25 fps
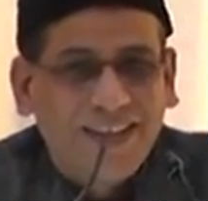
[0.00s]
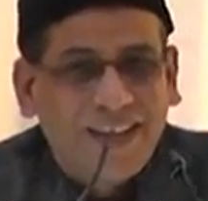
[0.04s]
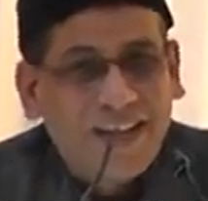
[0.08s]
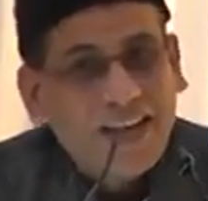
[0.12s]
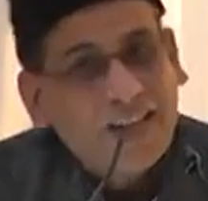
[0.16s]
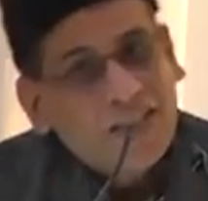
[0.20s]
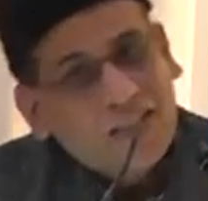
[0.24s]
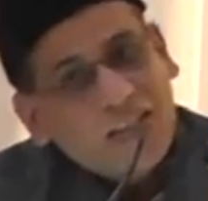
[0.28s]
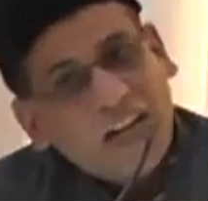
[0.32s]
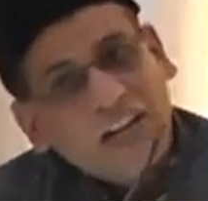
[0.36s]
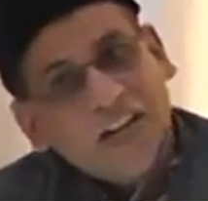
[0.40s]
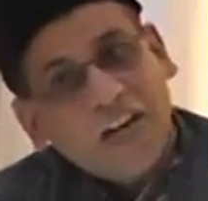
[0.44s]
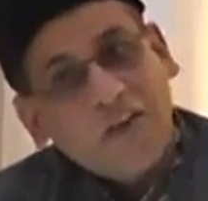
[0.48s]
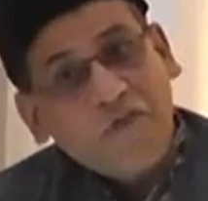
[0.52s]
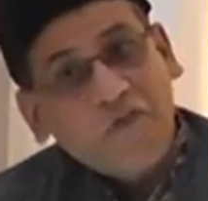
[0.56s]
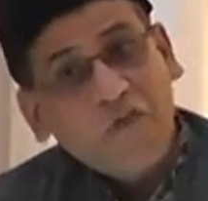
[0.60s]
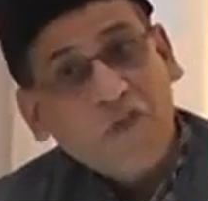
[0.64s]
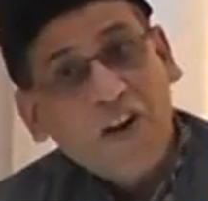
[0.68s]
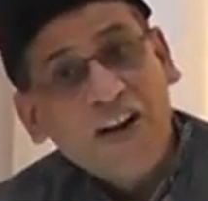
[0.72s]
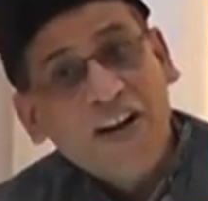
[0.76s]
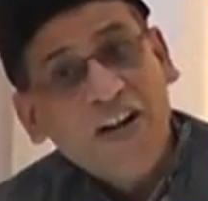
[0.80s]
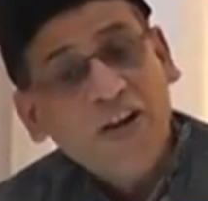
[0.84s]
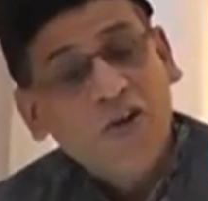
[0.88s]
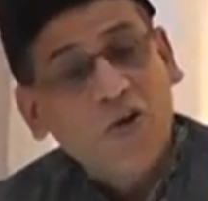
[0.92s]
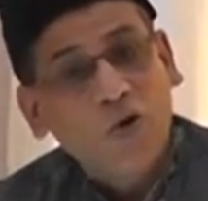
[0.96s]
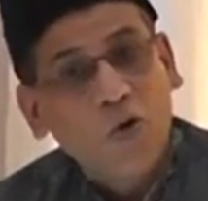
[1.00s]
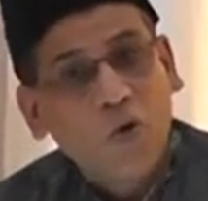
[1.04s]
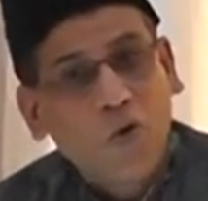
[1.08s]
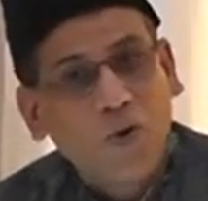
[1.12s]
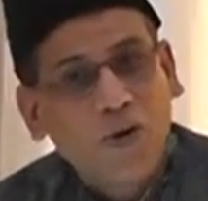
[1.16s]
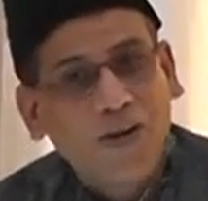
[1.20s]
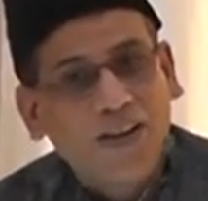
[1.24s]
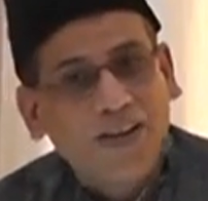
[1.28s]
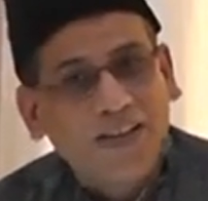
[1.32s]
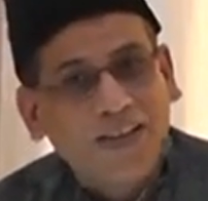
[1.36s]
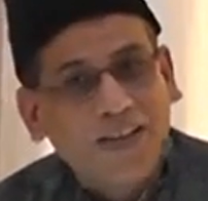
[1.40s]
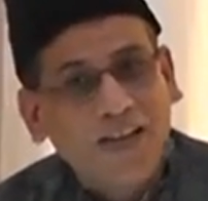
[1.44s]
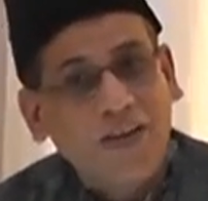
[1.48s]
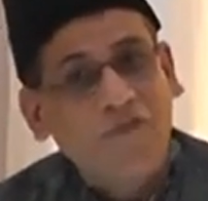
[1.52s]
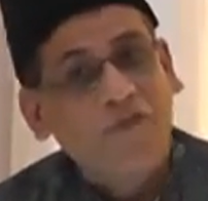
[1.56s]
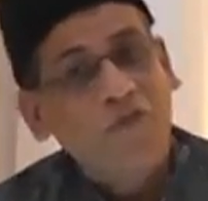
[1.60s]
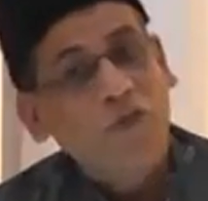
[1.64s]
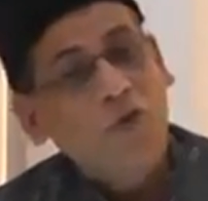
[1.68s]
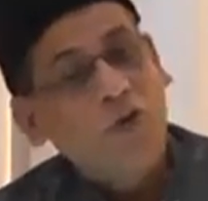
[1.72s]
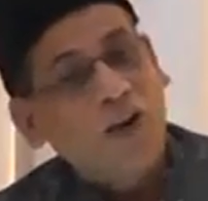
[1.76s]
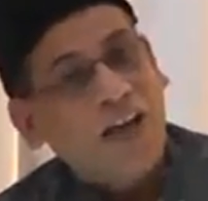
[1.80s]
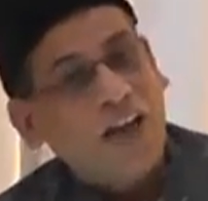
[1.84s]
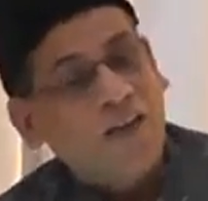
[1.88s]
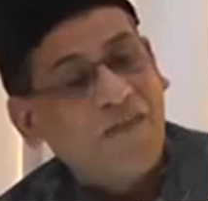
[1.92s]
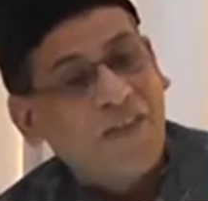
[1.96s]
It's a different rule. If
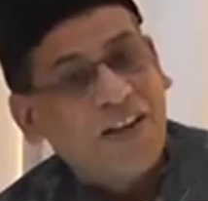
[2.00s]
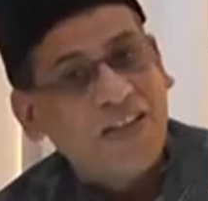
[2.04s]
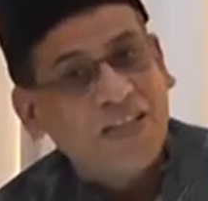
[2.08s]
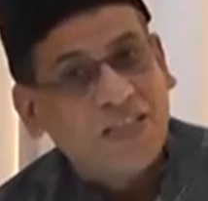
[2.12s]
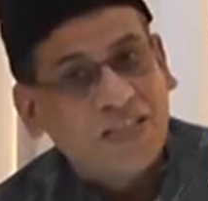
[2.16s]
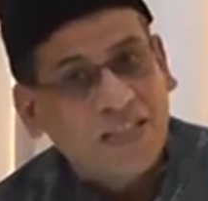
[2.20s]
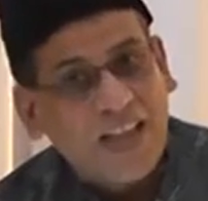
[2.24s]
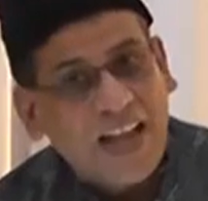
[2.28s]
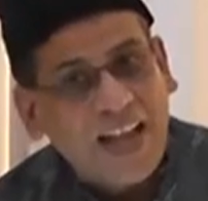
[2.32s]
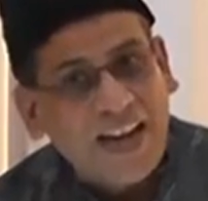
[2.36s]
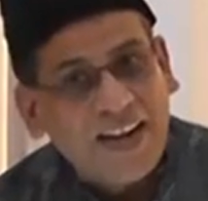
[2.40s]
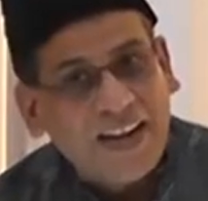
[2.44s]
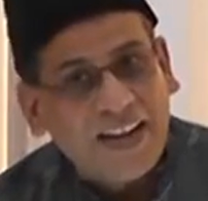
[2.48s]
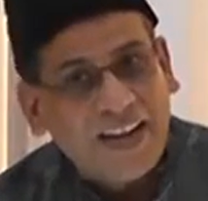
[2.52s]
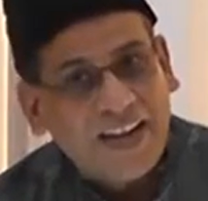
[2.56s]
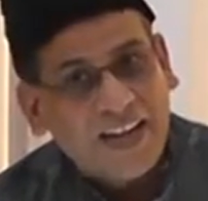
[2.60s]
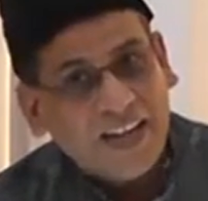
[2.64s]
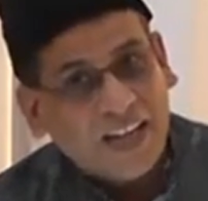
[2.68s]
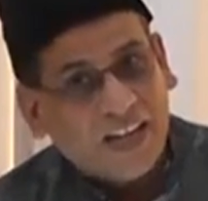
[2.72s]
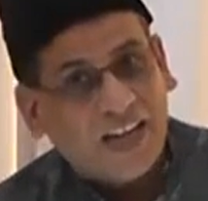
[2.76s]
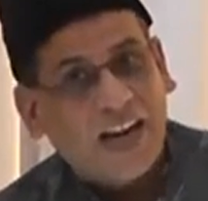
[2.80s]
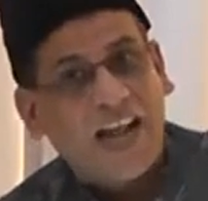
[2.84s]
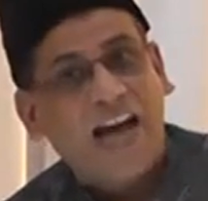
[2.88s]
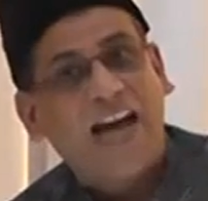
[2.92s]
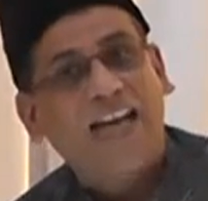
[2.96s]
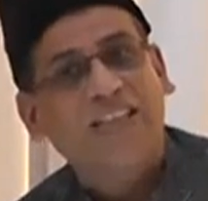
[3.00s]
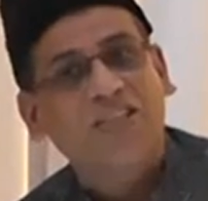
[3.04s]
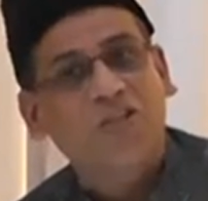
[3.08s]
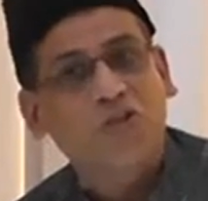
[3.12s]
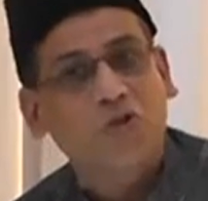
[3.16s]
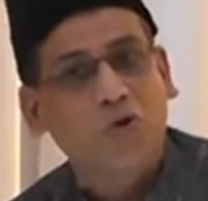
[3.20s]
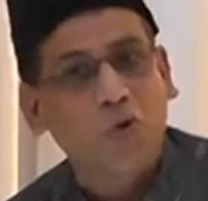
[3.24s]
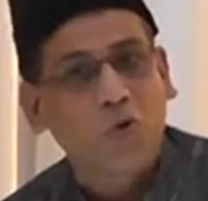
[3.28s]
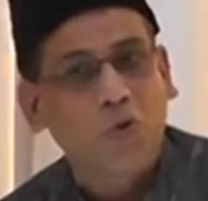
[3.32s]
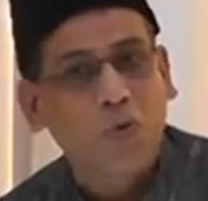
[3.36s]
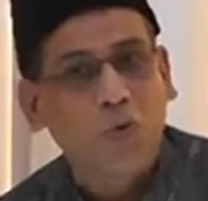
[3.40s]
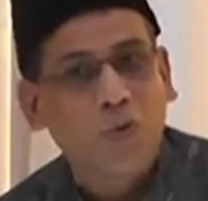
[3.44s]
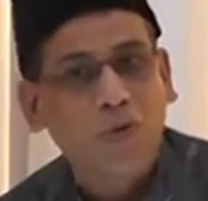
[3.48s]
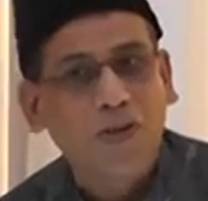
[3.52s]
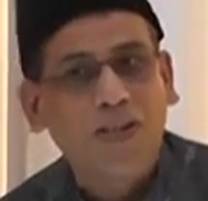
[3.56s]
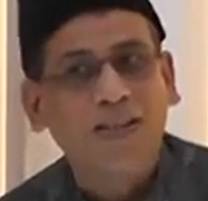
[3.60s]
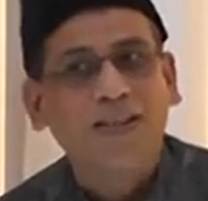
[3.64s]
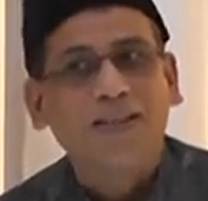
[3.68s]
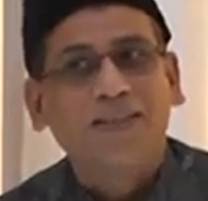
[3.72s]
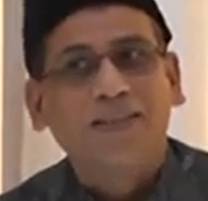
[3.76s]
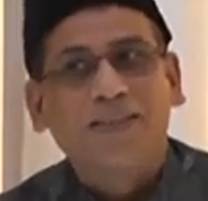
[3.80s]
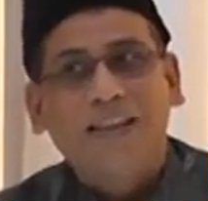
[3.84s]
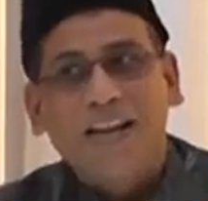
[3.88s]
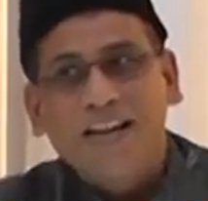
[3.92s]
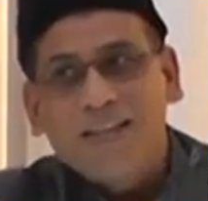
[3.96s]
you have a son in class
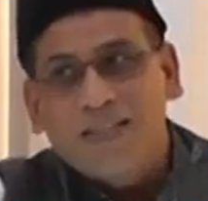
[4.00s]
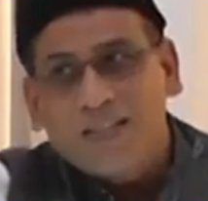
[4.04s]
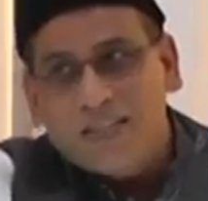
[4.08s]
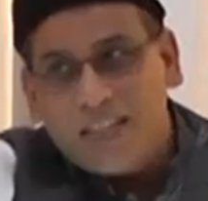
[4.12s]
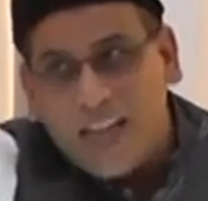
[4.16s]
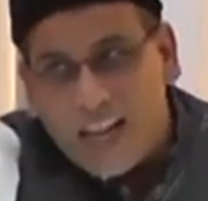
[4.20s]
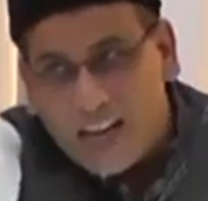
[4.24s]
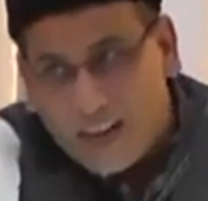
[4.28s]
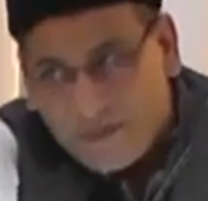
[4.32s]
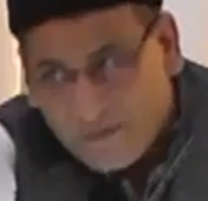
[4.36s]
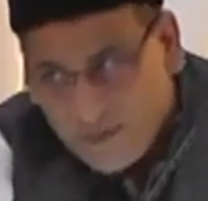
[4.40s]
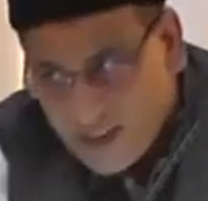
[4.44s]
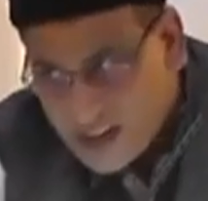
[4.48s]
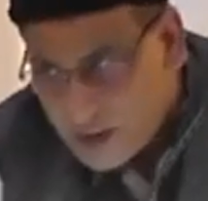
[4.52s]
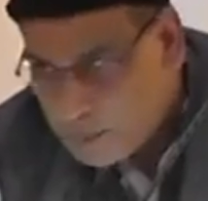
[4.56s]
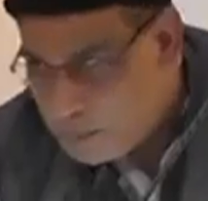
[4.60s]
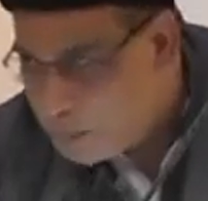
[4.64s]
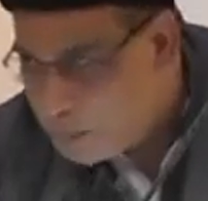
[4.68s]
2, then son will